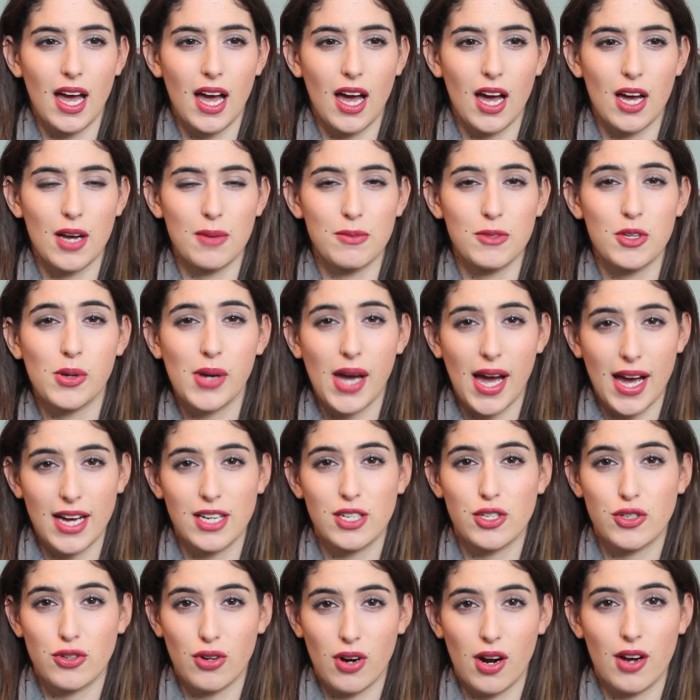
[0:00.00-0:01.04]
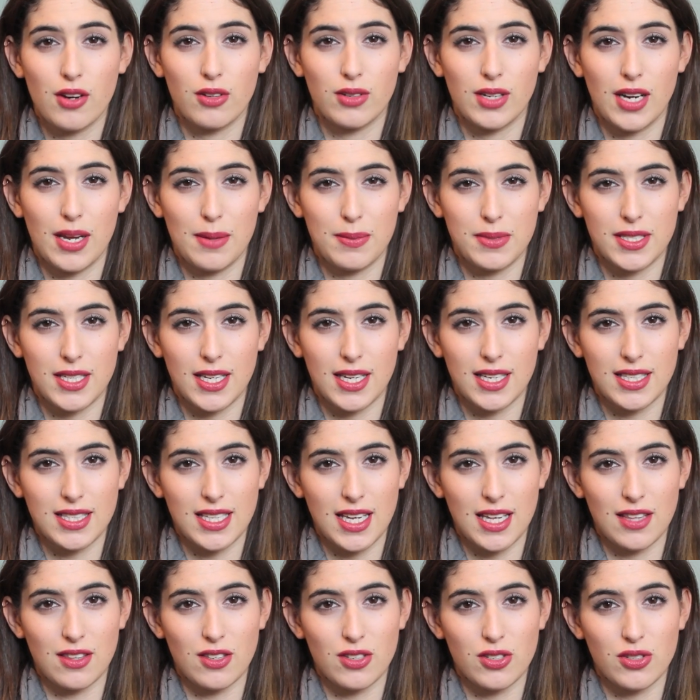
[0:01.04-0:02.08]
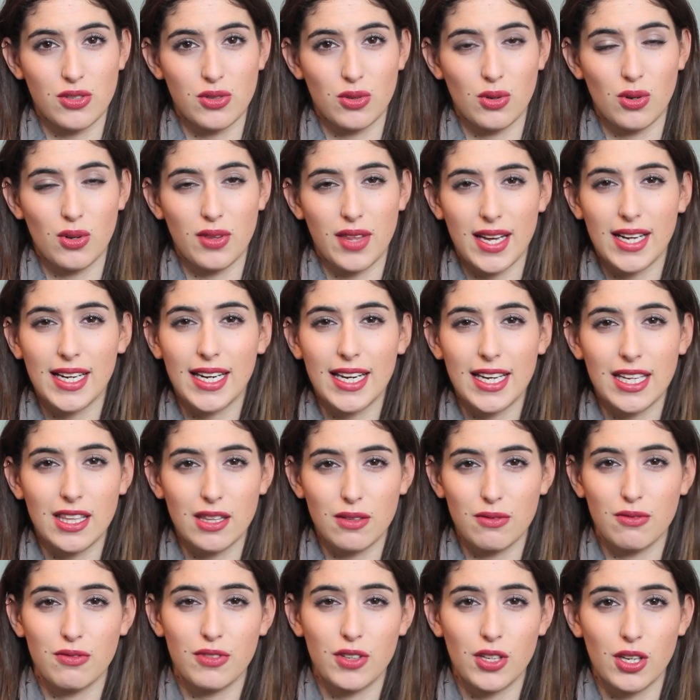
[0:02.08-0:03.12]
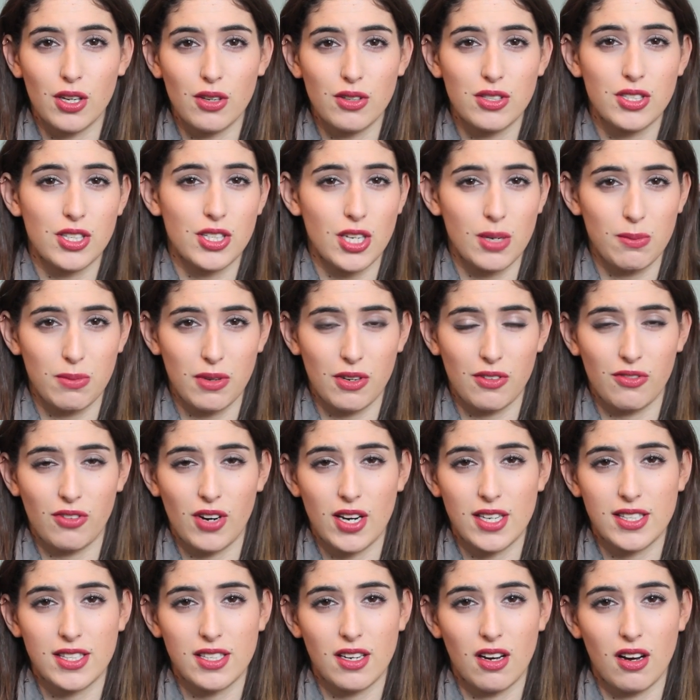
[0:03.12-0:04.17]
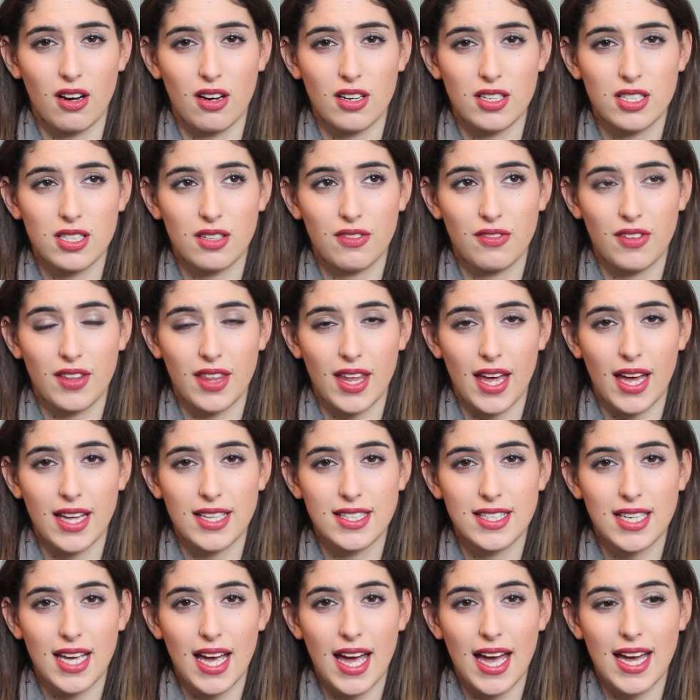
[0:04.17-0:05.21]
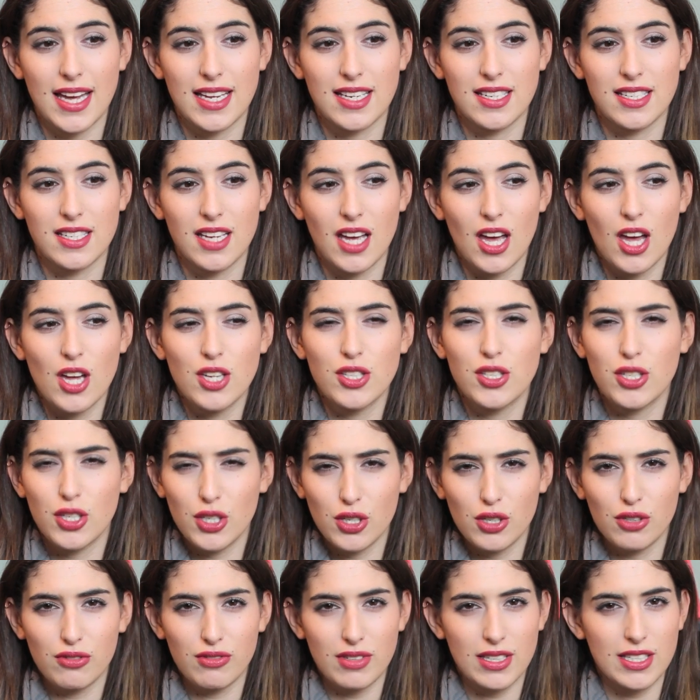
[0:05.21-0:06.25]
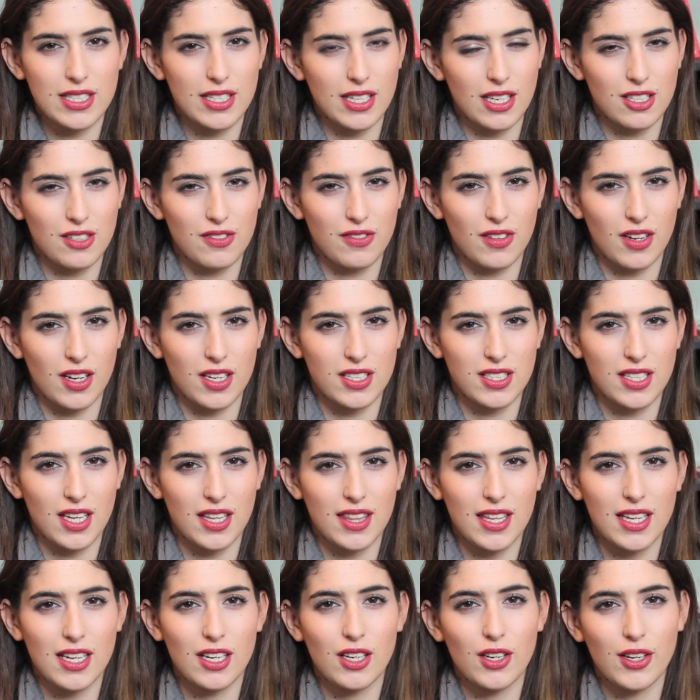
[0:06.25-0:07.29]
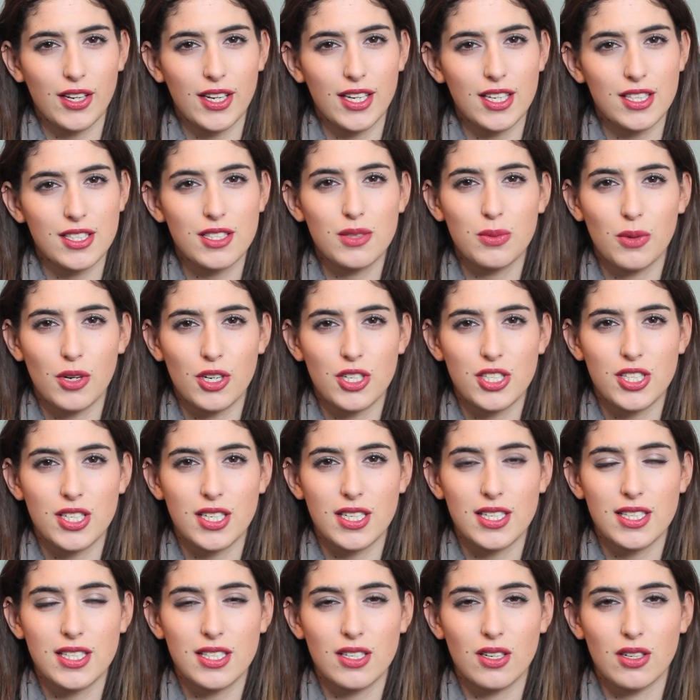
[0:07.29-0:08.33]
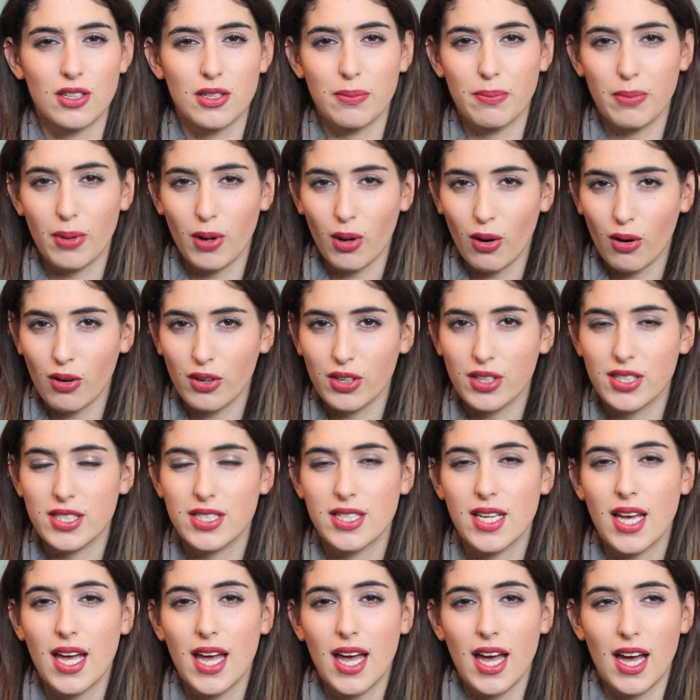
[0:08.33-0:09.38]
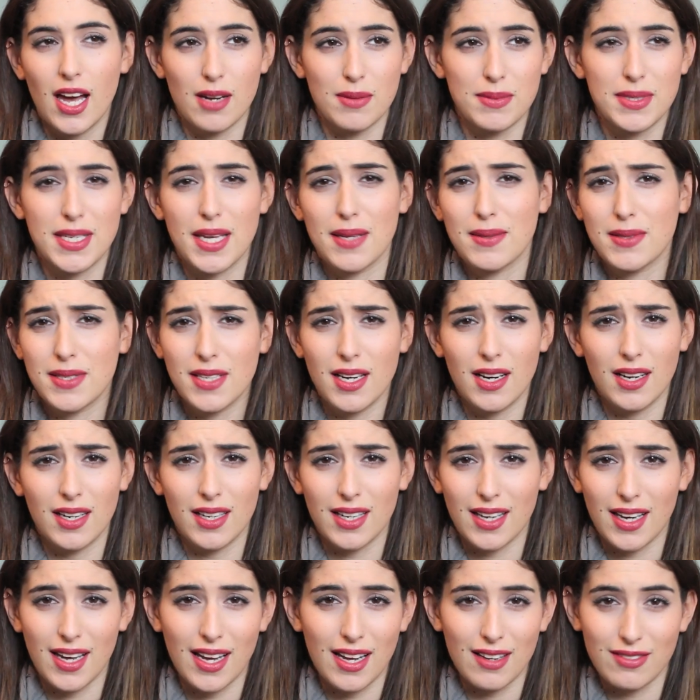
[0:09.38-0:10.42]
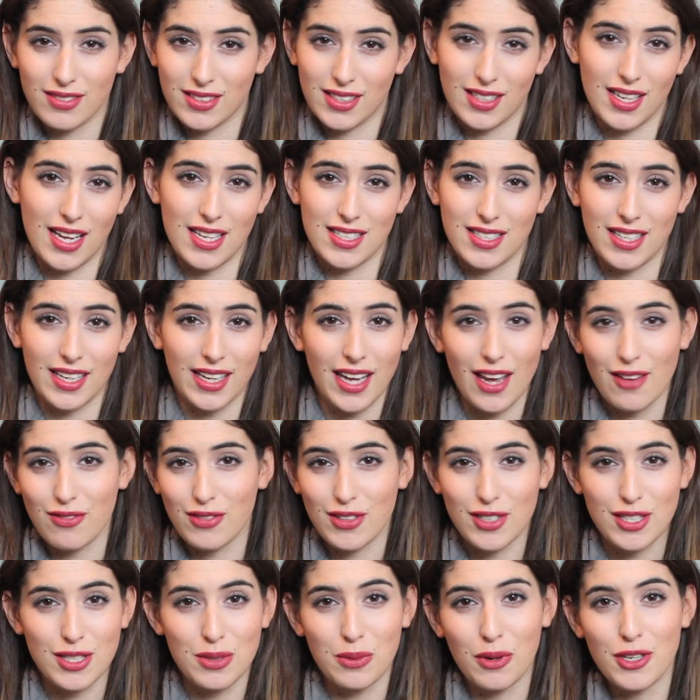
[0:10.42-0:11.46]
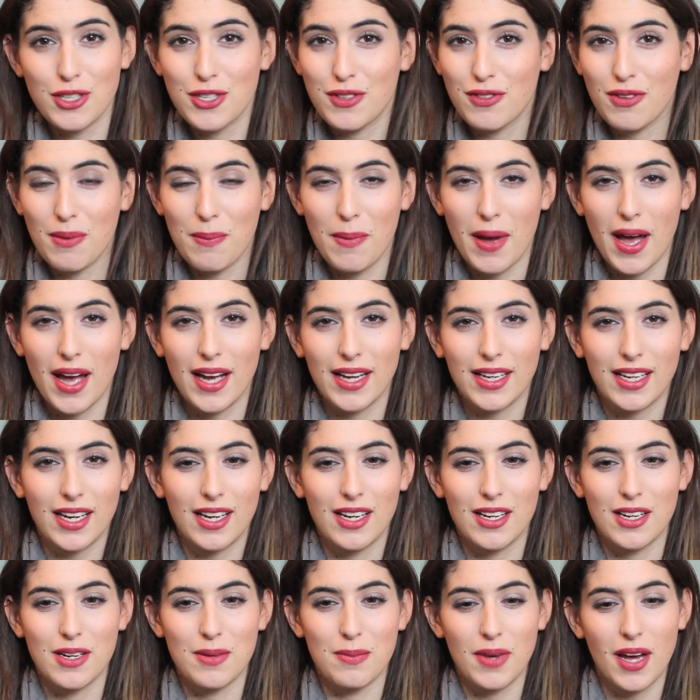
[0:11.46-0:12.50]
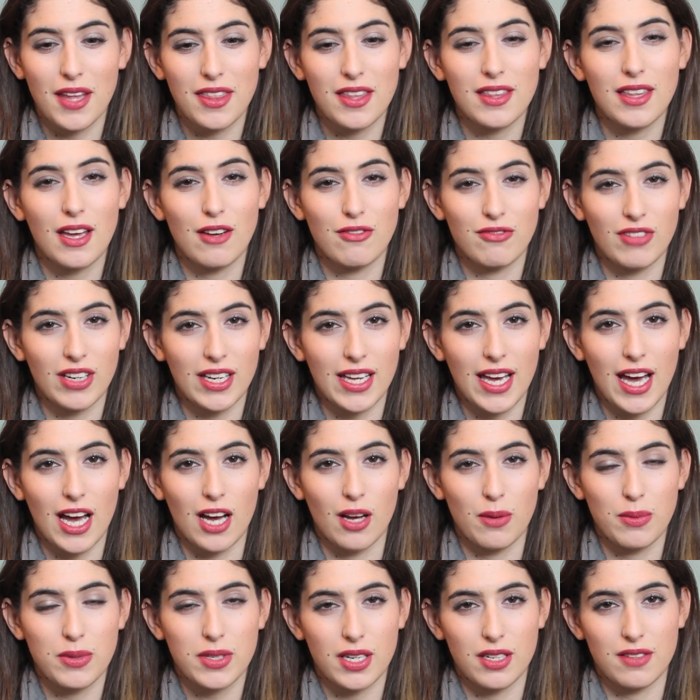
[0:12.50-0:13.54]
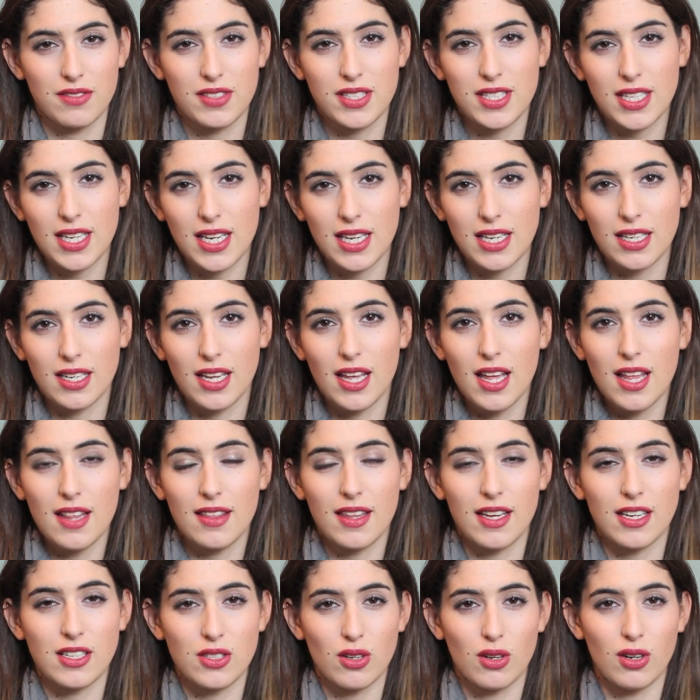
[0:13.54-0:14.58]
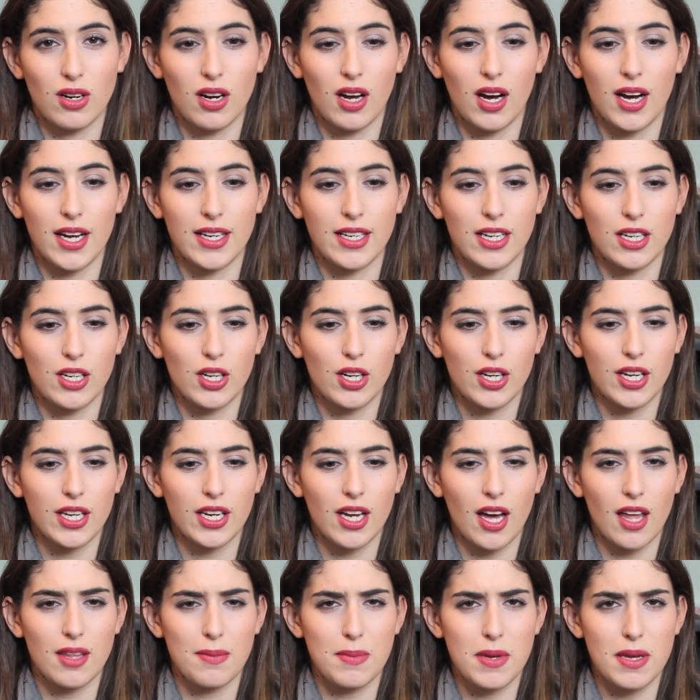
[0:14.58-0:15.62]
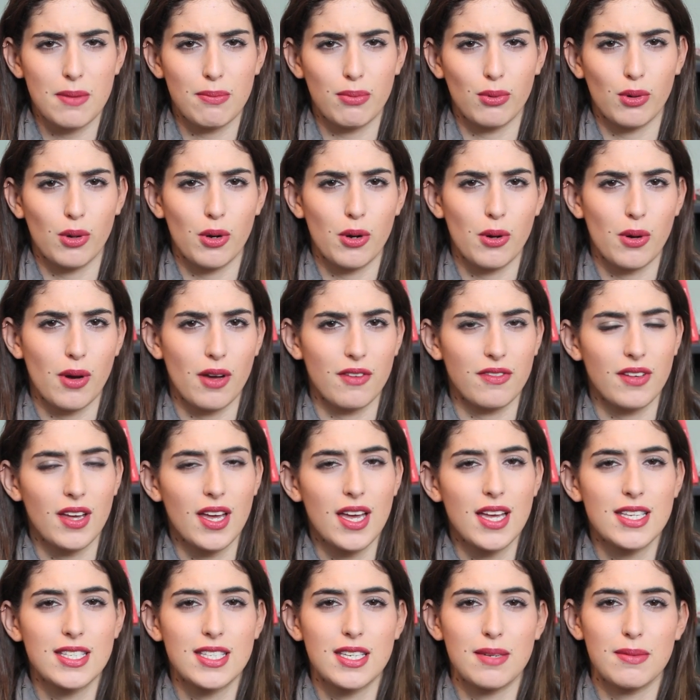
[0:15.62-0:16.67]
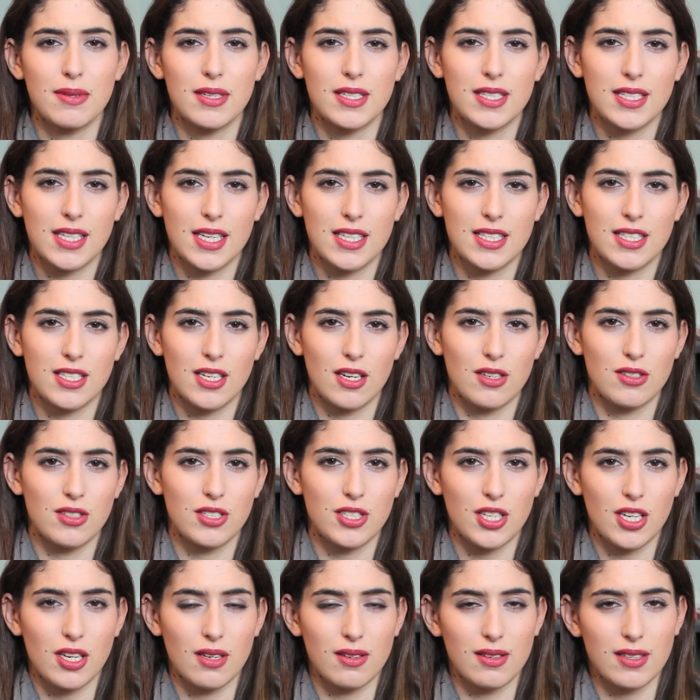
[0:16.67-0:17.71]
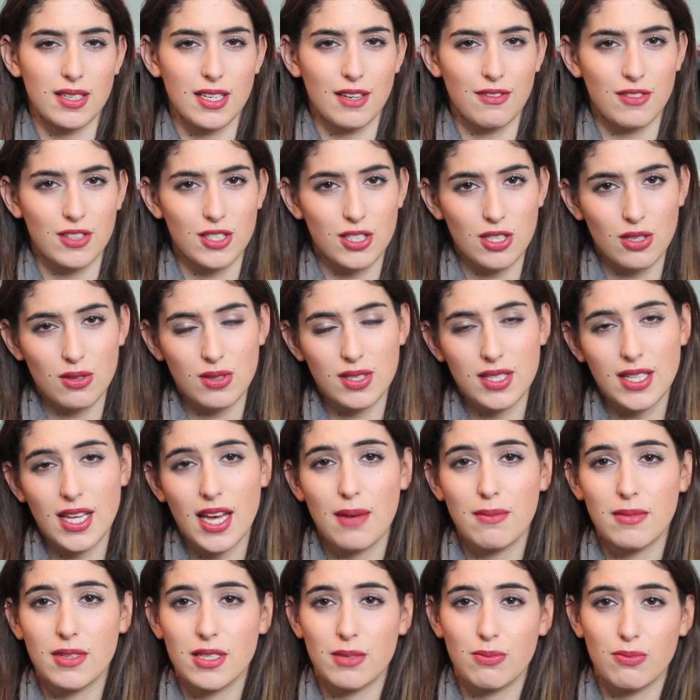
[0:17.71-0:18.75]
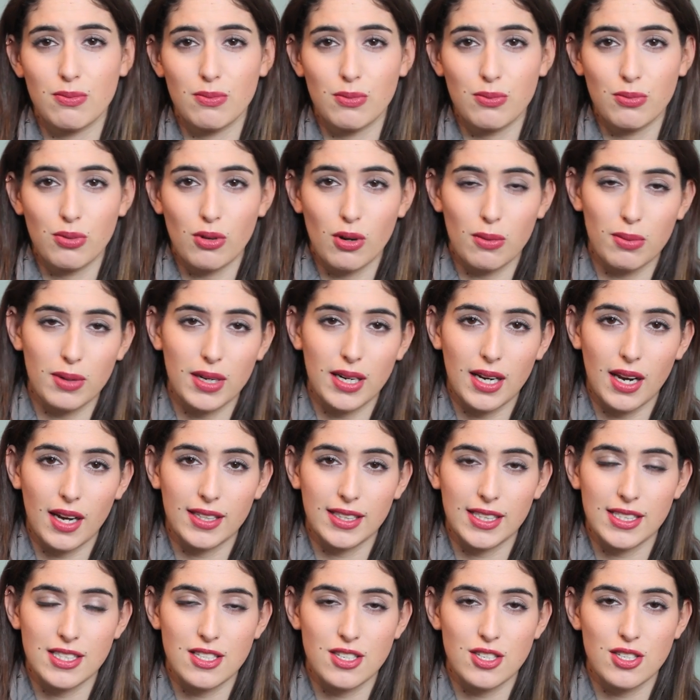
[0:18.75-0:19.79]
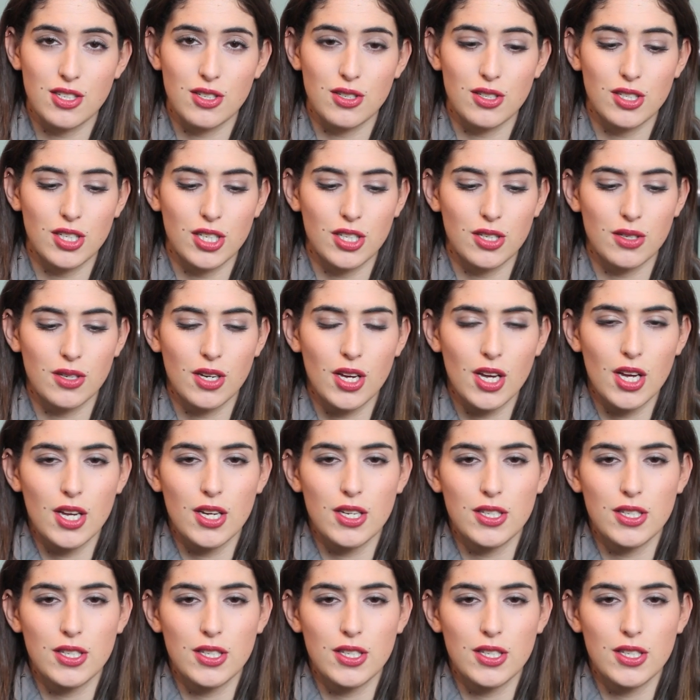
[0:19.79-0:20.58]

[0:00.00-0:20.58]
You can try on lipsticks in the store, they clean them for you, so don't be afraid to ask for that. And do your research first. I think looking at swatches on blogs, Tentalia has like every swatch for MAC. I think that really helps kind of seeing things online and looking at other people who have similar skin tones to you, and if it suits them, it's probably likely to suit you.